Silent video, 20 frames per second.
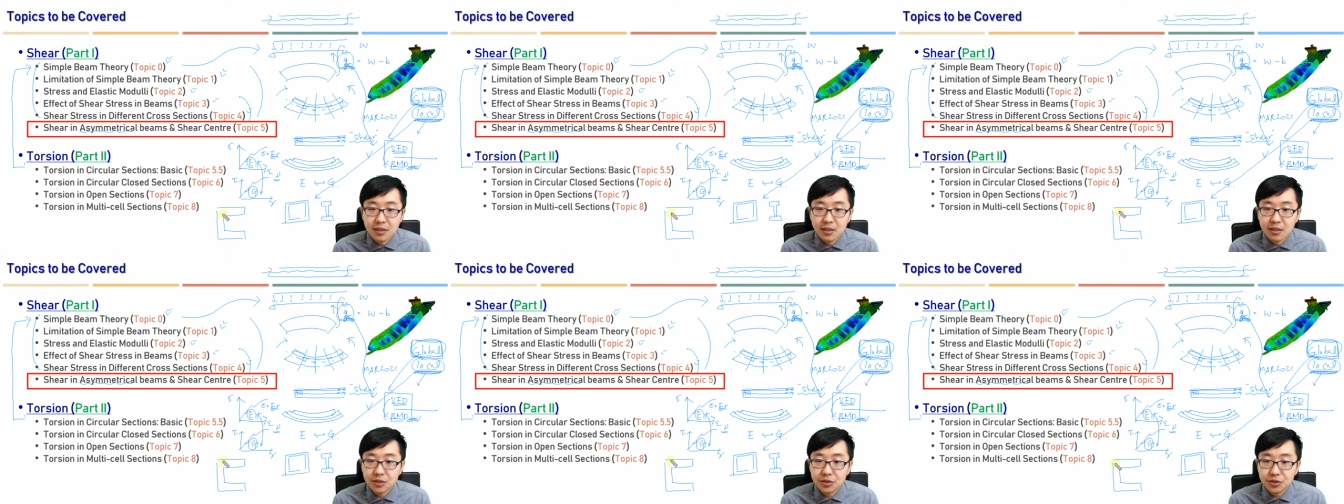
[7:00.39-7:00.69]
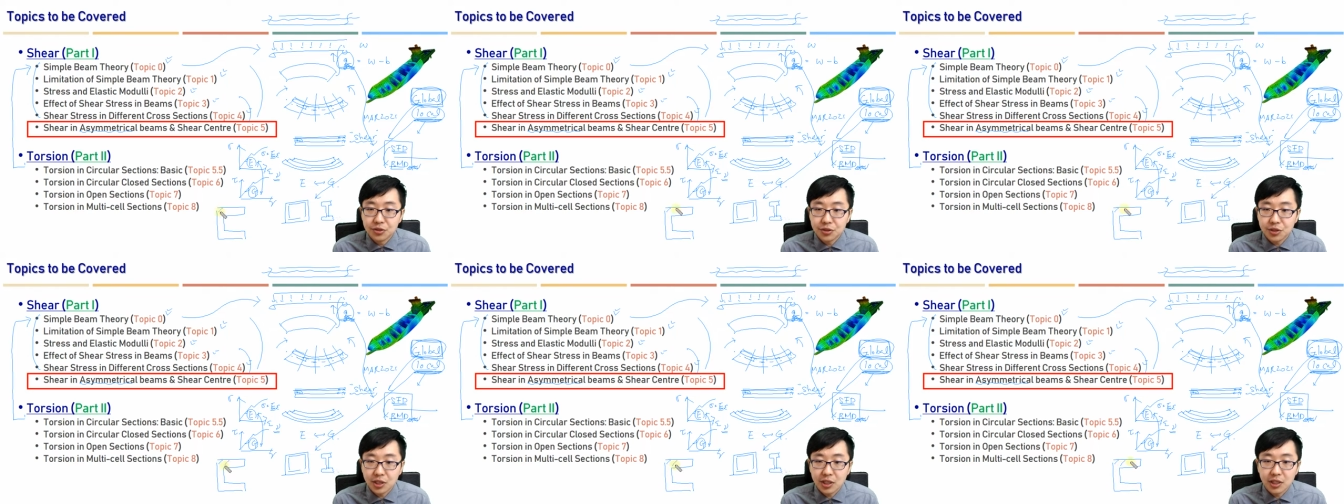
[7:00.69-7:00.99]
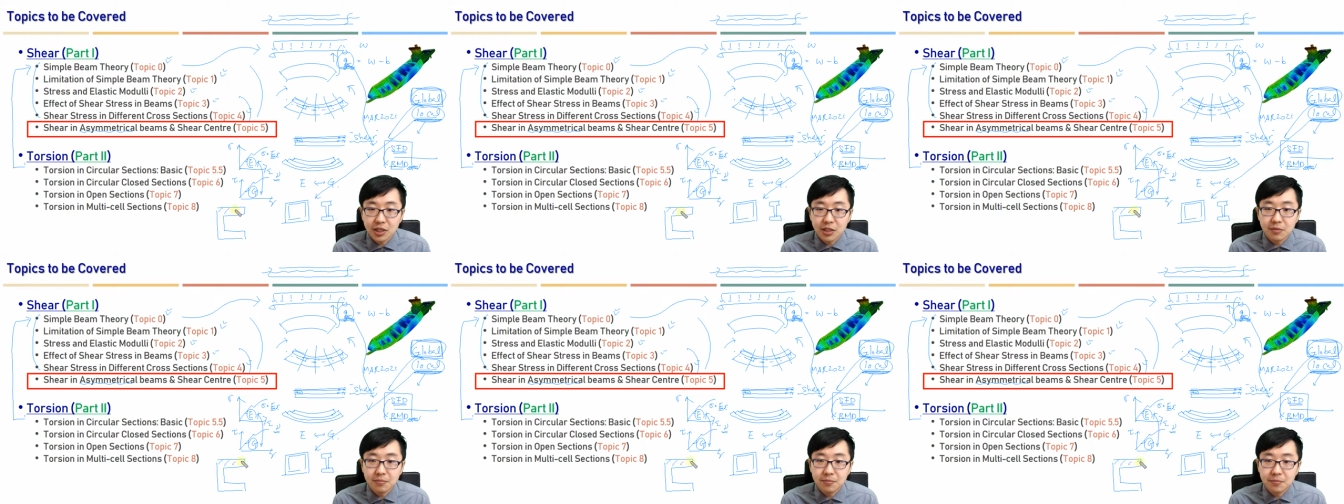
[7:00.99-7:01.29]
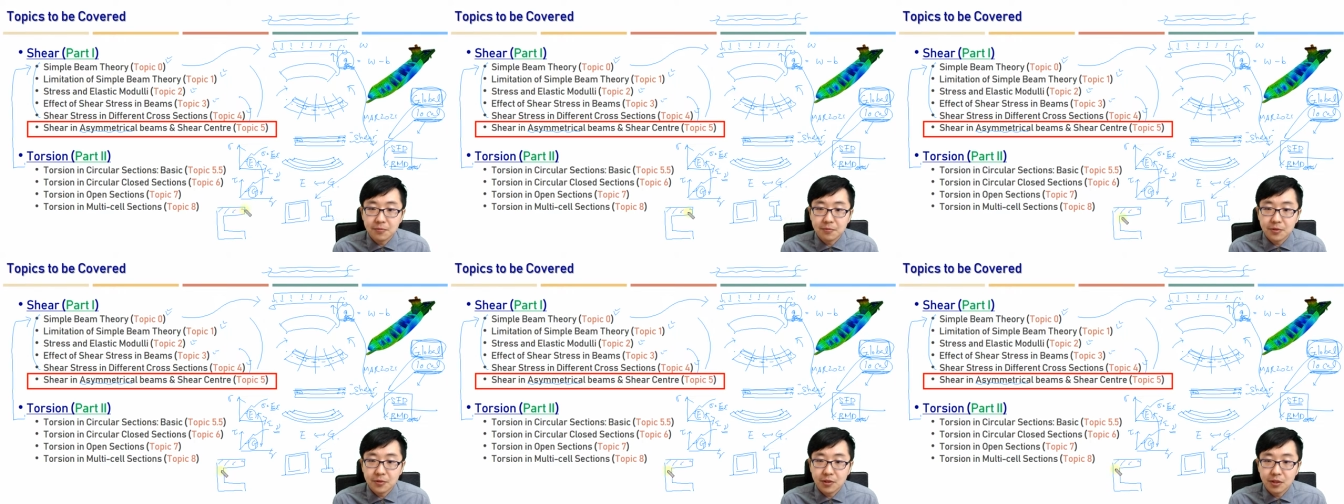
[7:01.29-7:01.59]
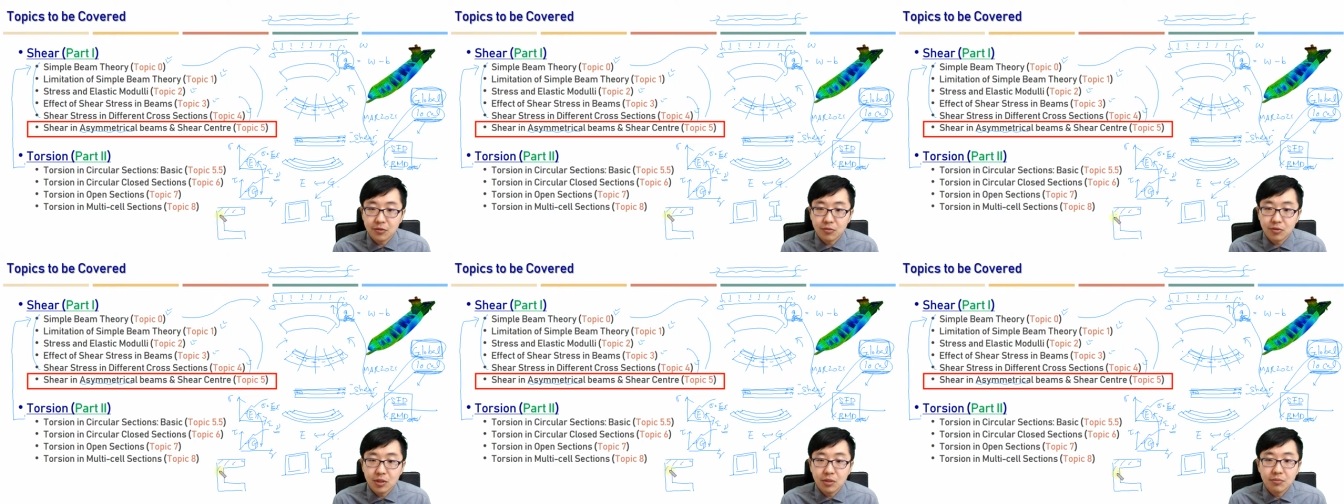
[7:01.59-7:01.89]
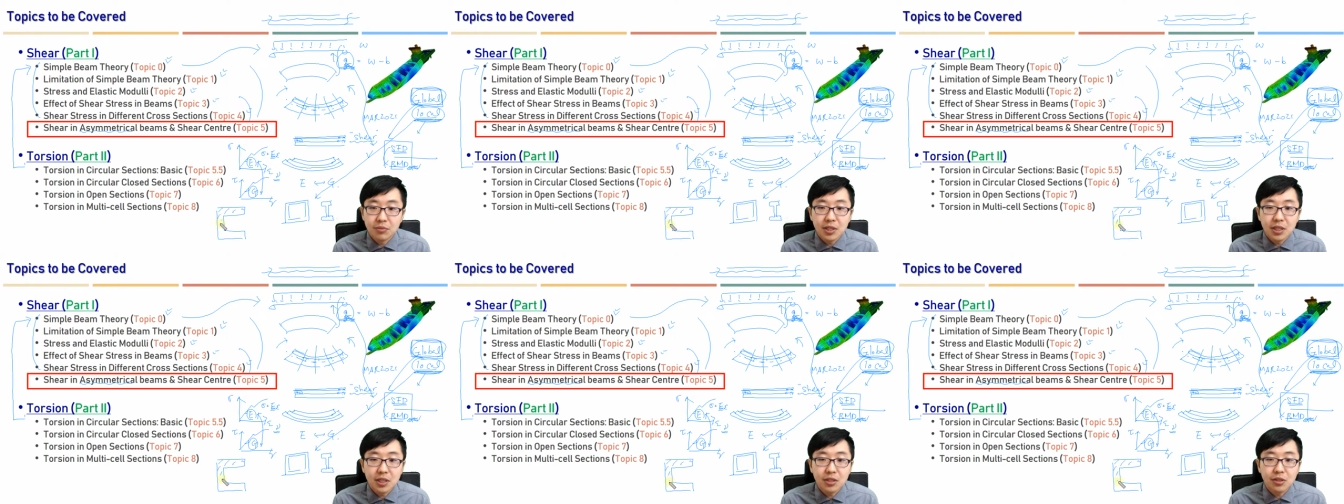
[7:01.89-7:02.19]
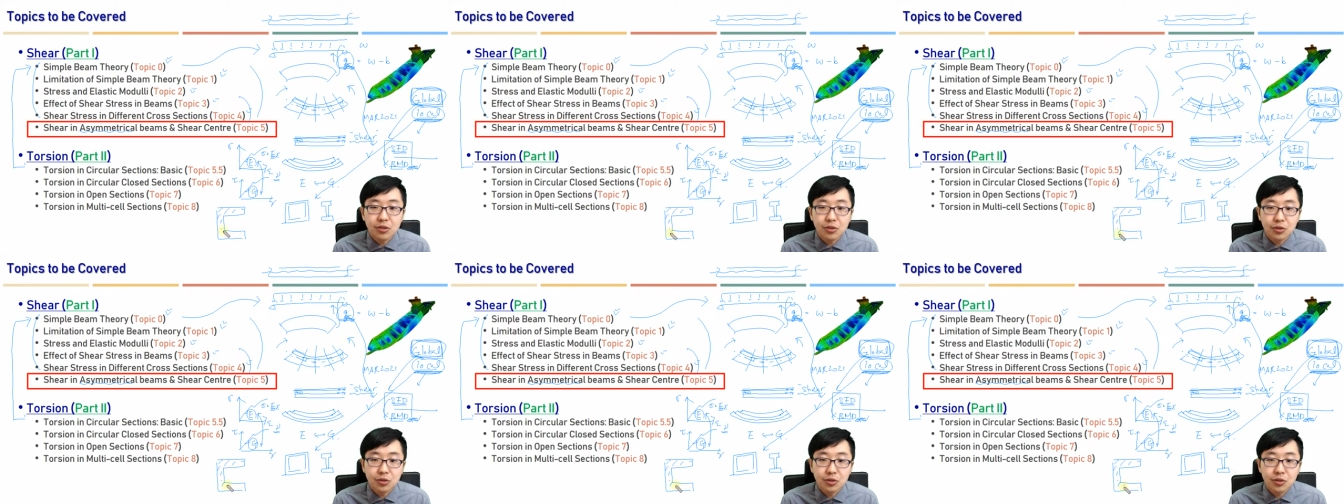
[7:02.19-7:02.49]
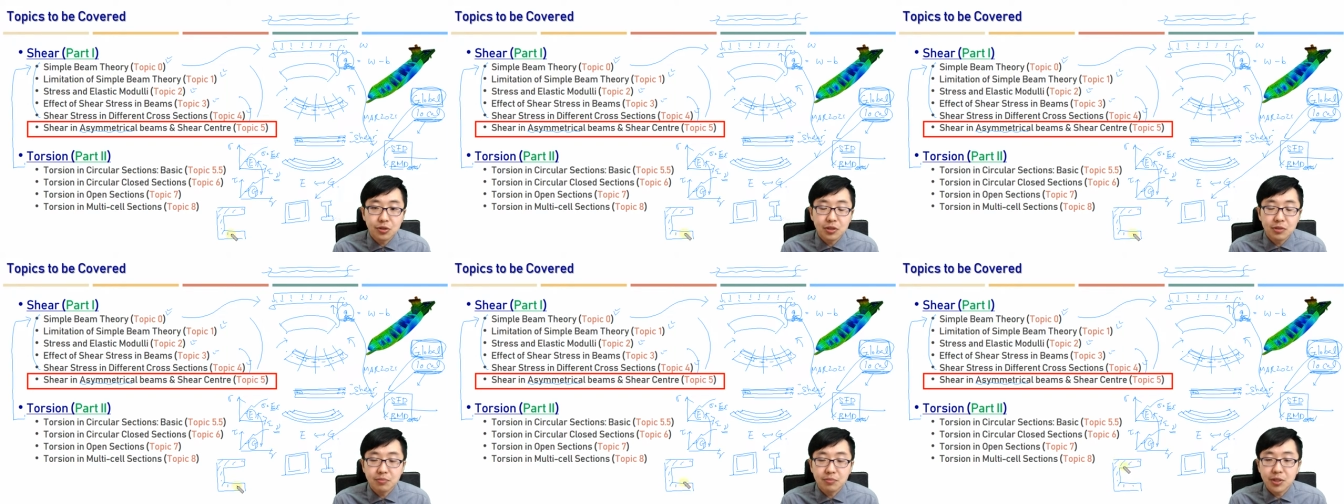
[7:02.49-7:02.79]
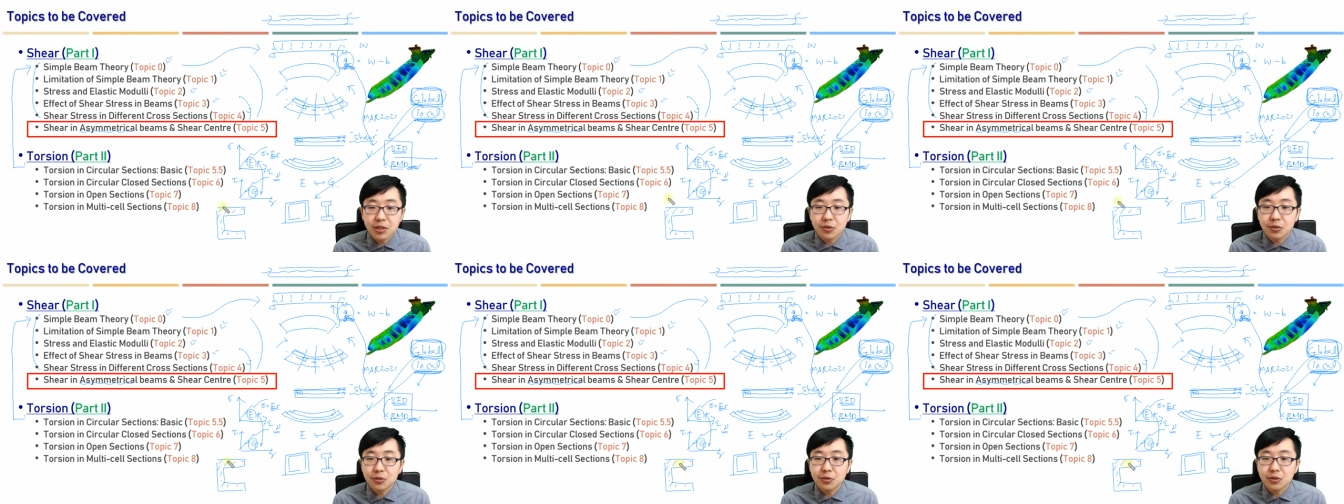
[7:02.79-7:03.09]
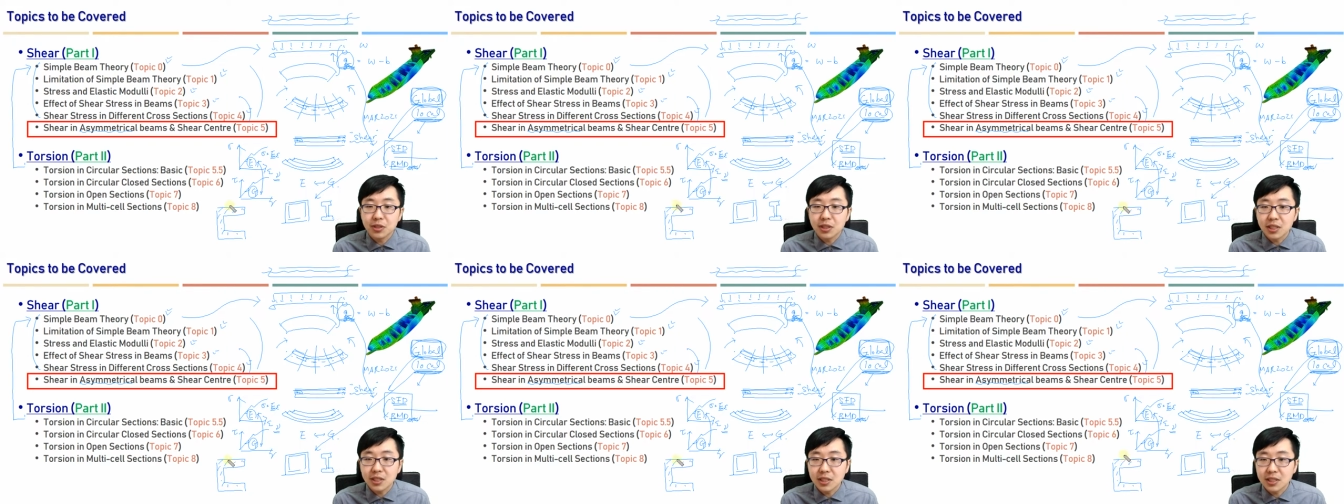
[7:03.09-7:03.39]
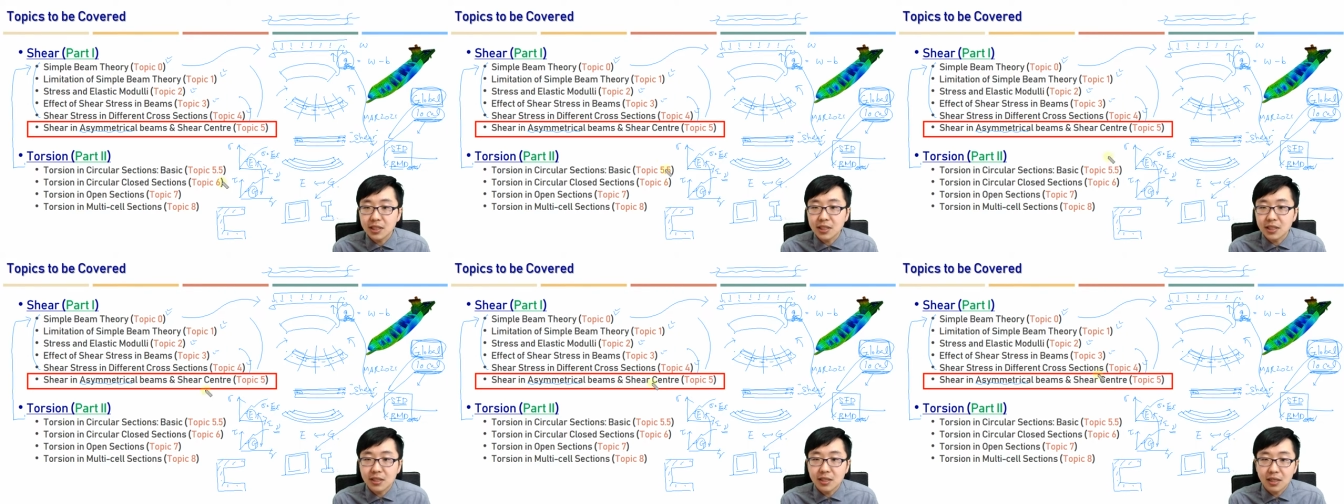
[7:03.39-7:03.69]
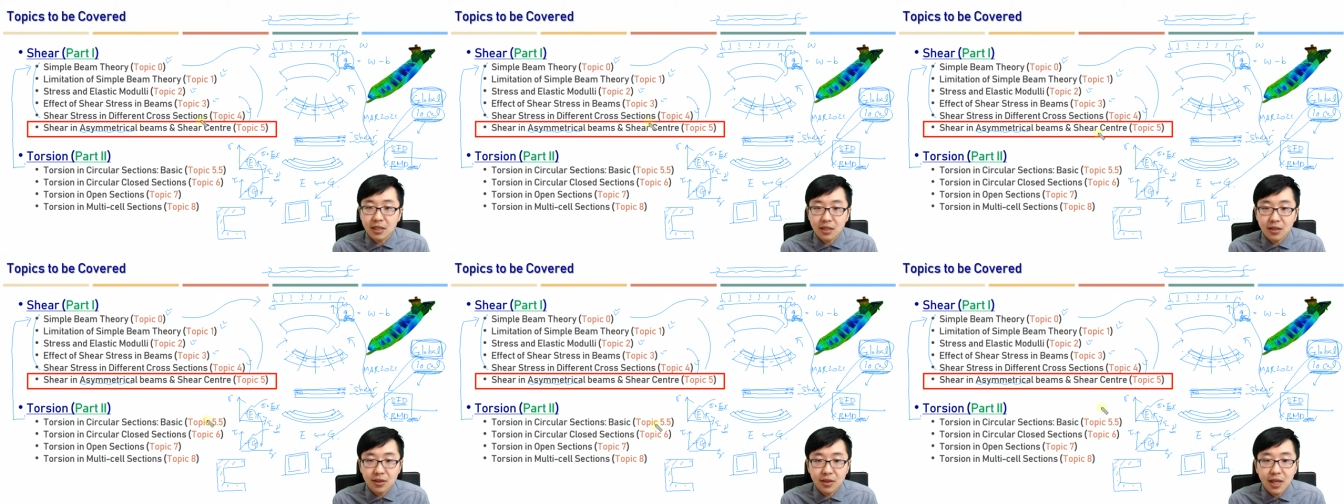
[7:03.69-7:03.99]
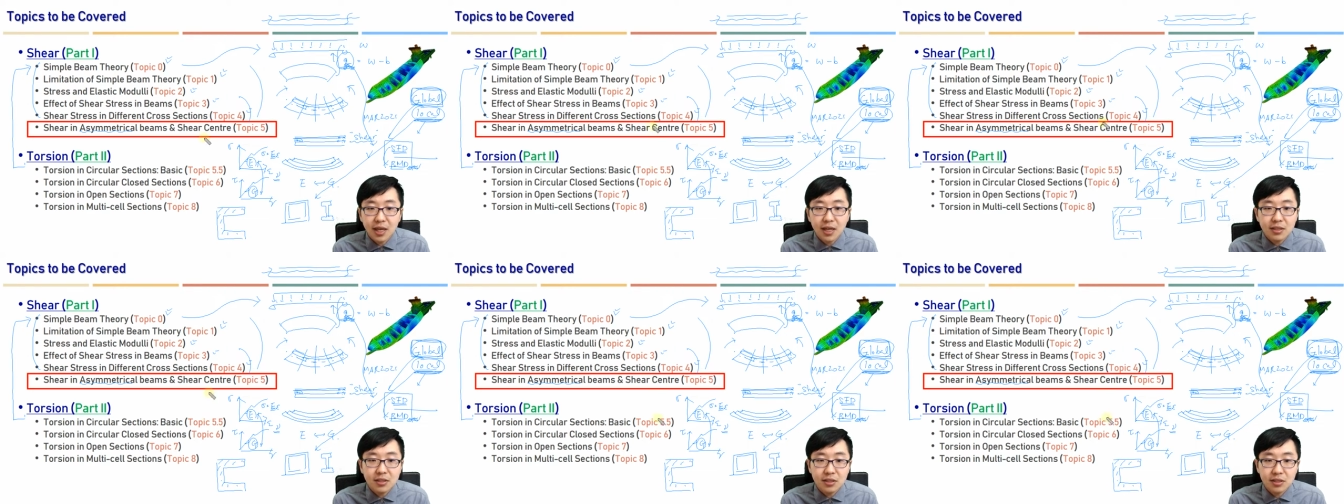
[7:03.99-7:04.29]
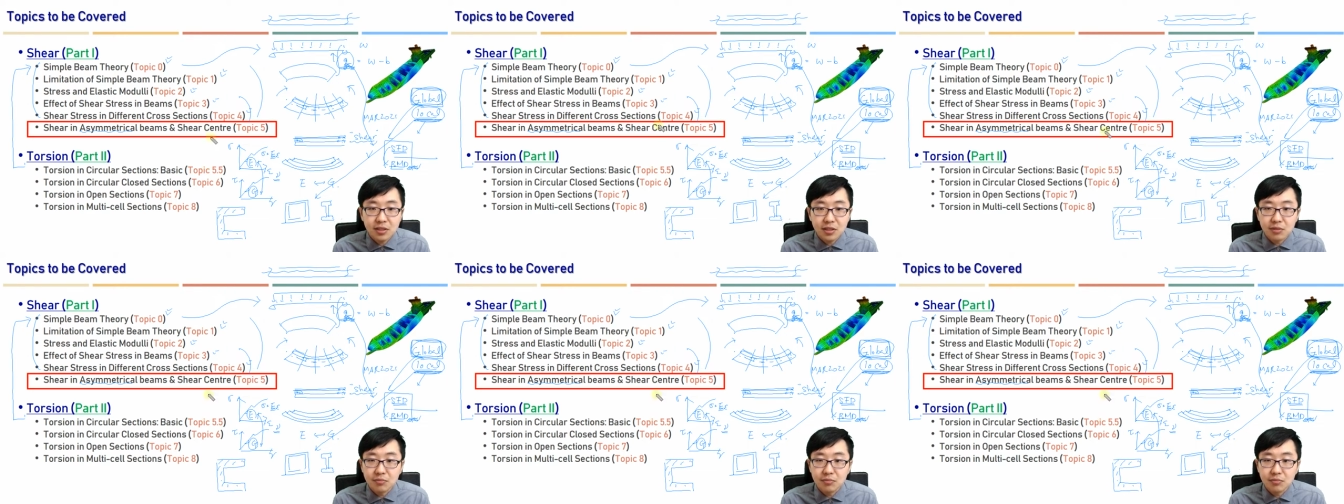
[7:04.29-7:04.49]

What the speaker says: shape will be introduced, because this is the connection